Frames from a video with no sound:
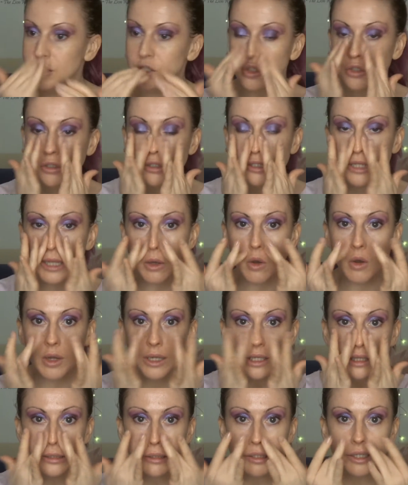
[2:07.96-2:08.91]
It does get
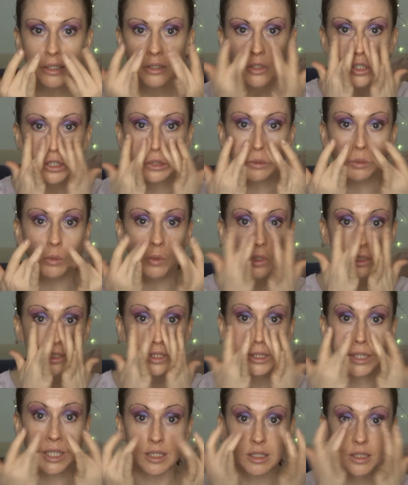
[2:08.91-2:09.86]
oilier
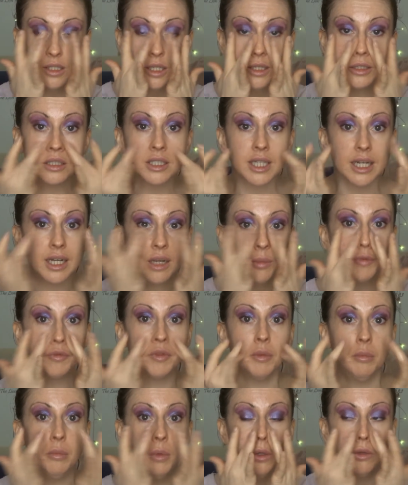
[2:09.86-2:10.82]
towards that certain time of
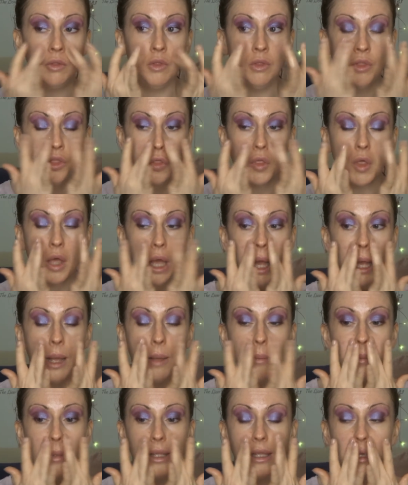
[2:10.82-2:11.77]
the month.
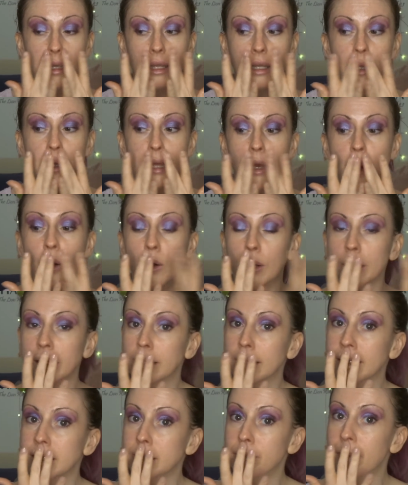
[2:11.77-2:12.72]
Um, it can get
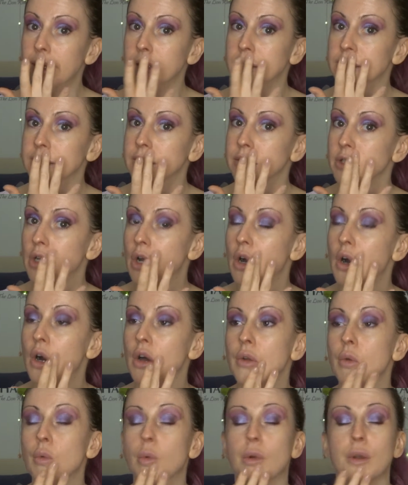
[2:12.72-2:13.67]
oilier dependent
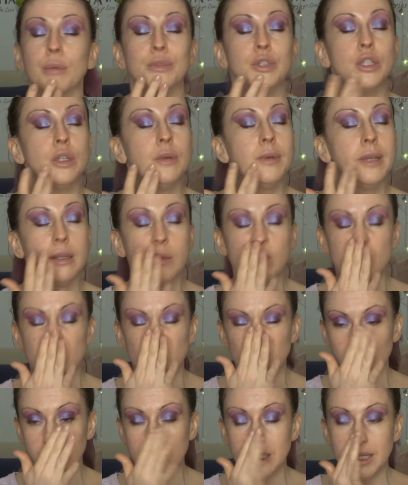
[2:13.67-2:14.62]
on what I'm doing,
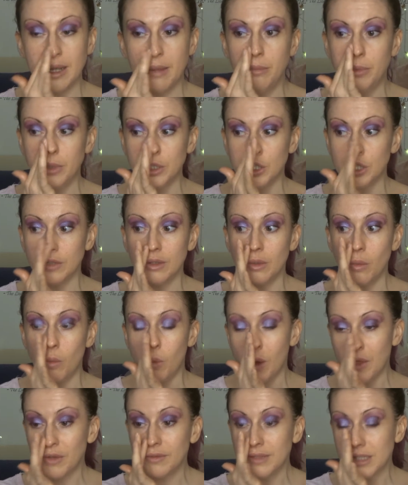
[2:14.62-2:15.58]
what the temperature and the
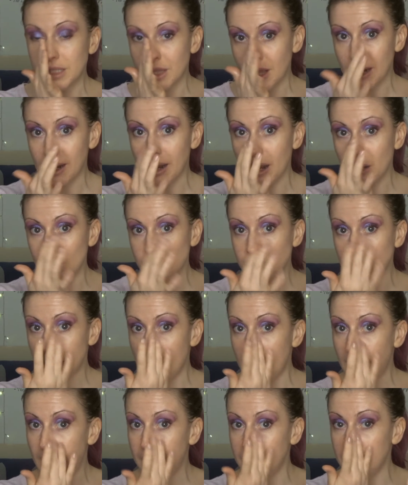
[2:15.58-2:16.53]
weather is like
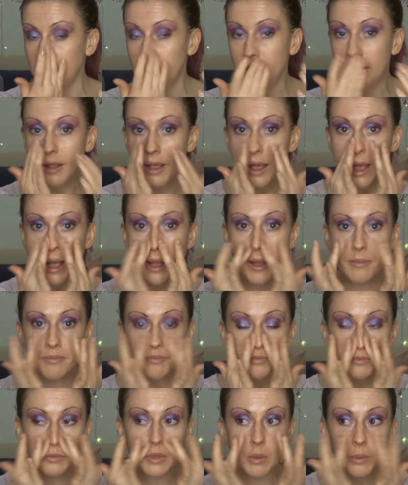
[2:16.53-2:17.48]
outside,
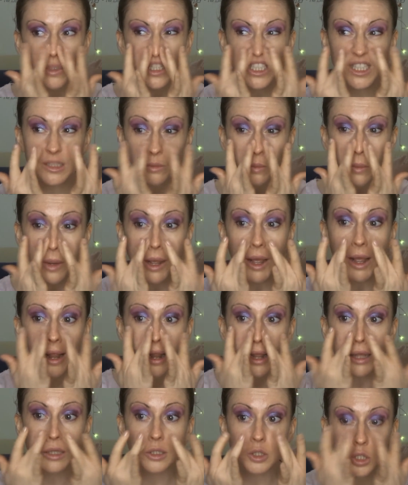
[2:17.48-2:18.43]
um, which is
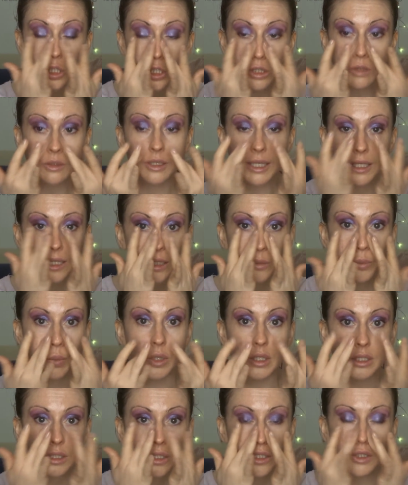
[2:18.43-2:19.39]
why I do keep
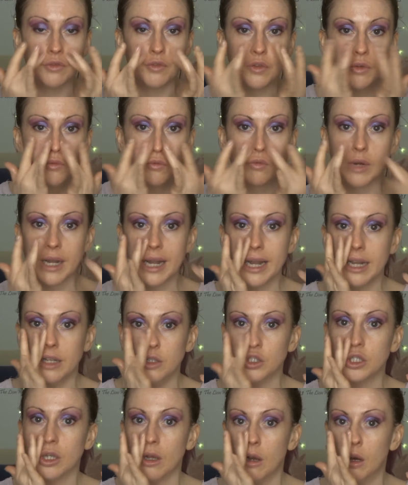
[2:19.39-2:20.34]
a different
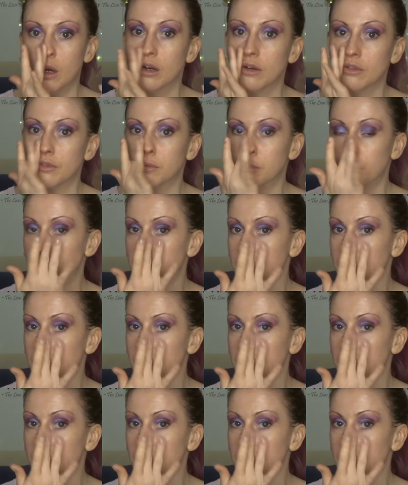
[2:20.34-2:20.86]
range of